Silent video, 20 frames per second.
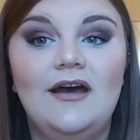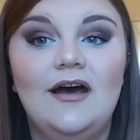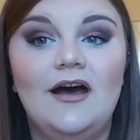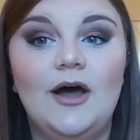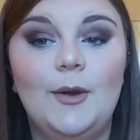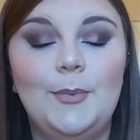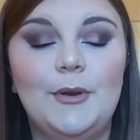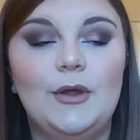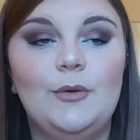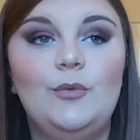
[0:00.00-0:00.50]

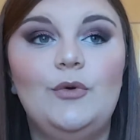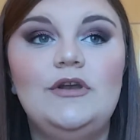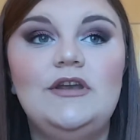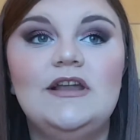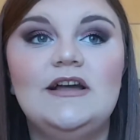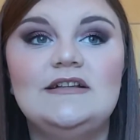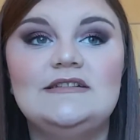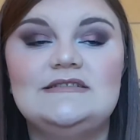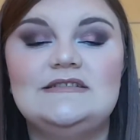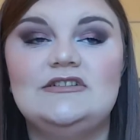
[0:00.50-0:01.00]
But I would
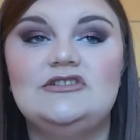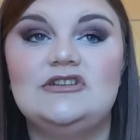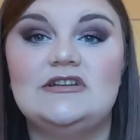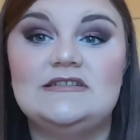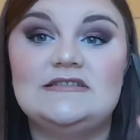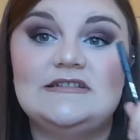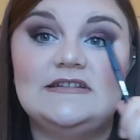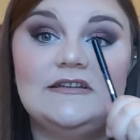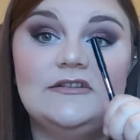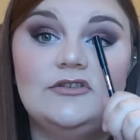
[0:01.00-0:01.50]
not
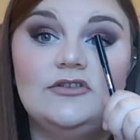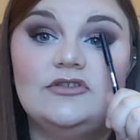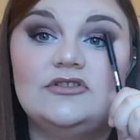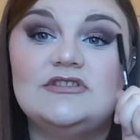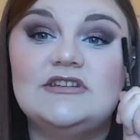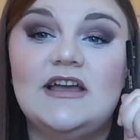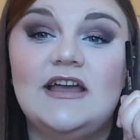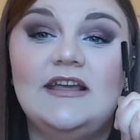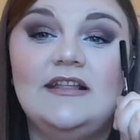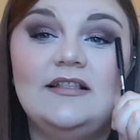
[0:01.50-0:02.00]
suggest it in your
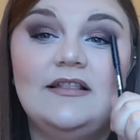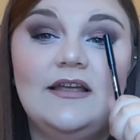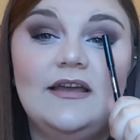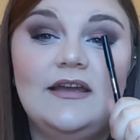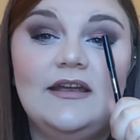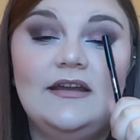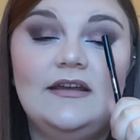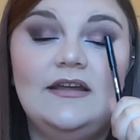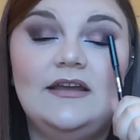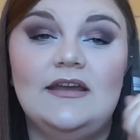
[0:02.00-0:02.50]
tight
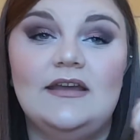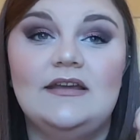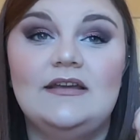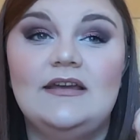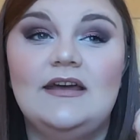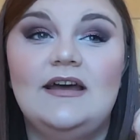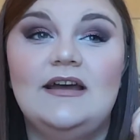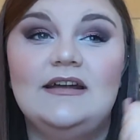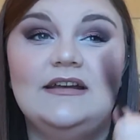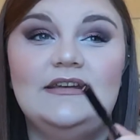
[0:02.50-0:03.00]
line. It
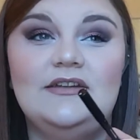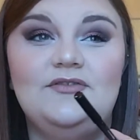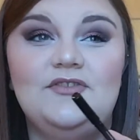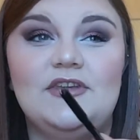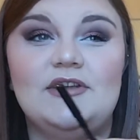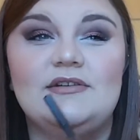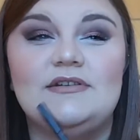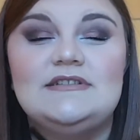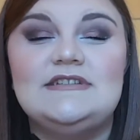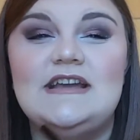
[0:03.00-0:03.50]
kind of
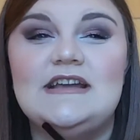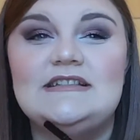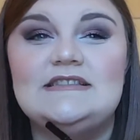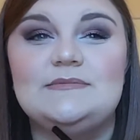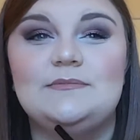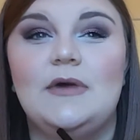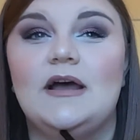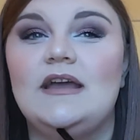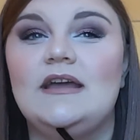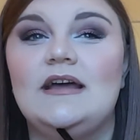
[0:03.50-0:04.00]

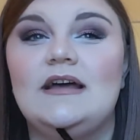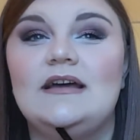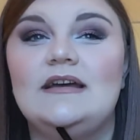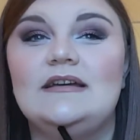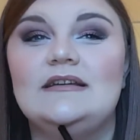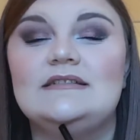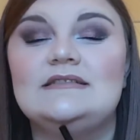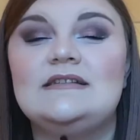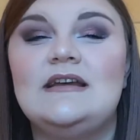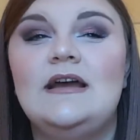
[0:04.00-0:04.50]
irritates my
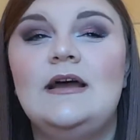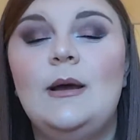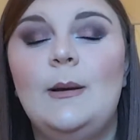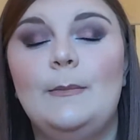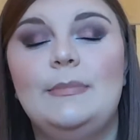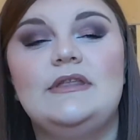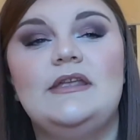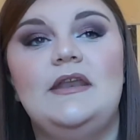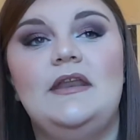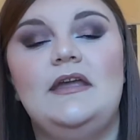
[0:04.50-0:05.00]
eyes,
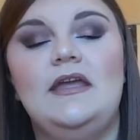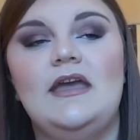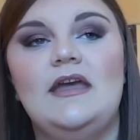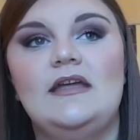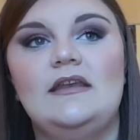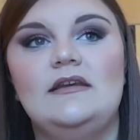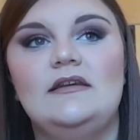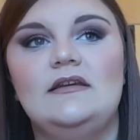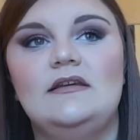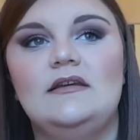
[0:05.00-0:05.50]
but then
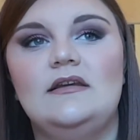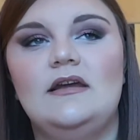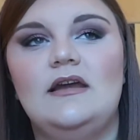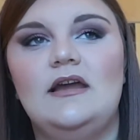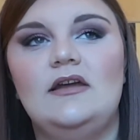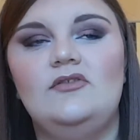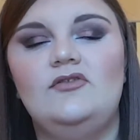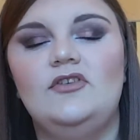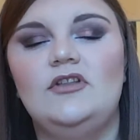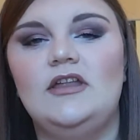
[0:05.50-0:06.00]
again,
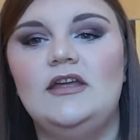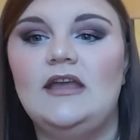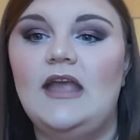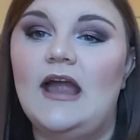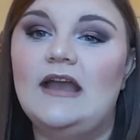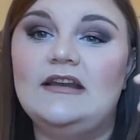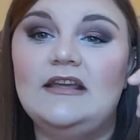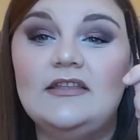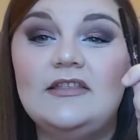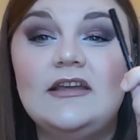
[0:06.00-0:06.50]
I feel like
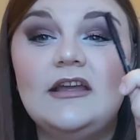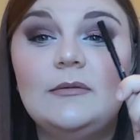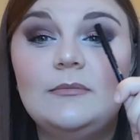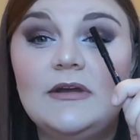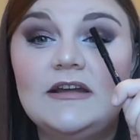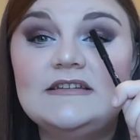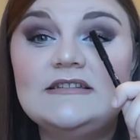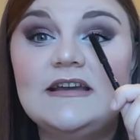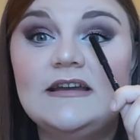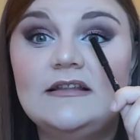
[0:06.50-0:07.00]
anything in
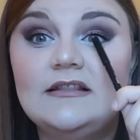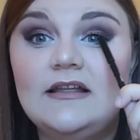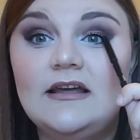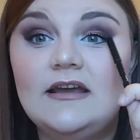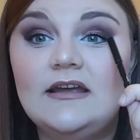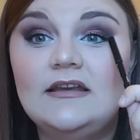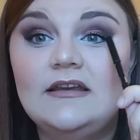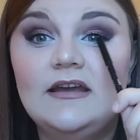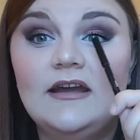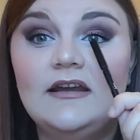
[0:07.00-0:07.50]
my tight
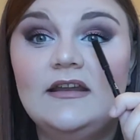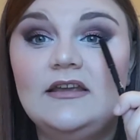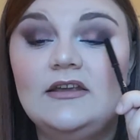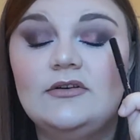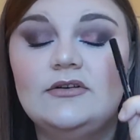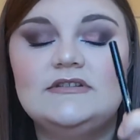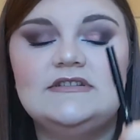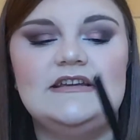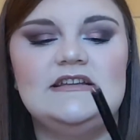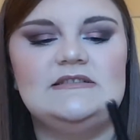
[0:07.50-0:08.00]
line kind of
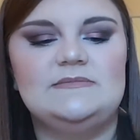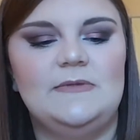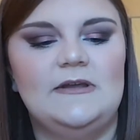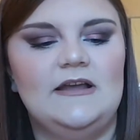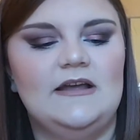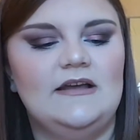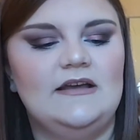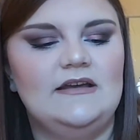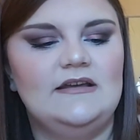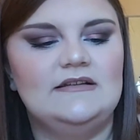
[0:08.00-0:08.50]
irritates my
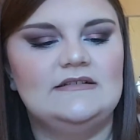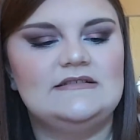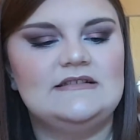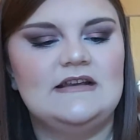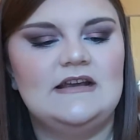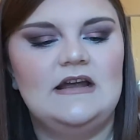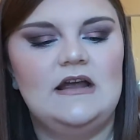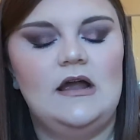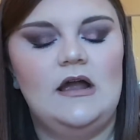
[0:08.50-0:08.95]
eyes.